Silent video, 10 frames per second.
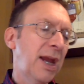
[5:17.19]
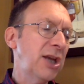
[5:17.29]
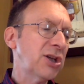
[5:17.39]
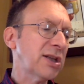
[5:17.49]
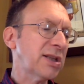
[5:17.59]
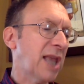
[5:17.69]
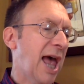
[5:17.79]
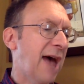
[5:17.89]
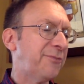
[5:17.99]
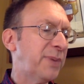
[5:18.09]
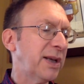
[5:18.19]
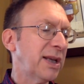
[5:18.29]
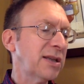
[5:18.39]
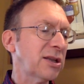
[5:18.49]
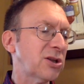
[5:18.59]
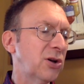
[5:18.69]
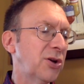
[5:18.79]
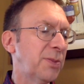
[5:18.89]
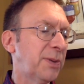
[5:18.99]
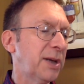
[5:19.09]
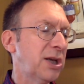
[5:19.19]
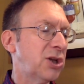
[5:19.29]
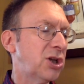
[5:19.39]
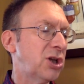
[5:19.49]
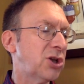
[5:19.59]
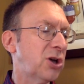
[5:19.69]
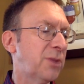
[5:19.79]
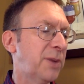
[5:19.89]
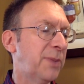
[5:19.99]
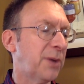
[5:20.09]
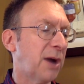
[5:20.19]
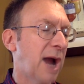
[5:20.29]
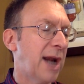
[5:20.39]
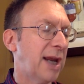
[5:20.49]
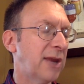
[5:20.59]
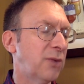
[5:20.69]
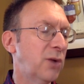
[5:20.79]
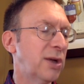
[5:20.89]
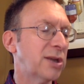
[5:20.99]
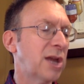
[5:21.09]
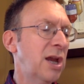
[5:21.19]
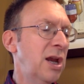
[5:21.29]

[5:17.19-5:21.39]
"He just laughed, but Lissa told the police she's sure people are hiding in the woods.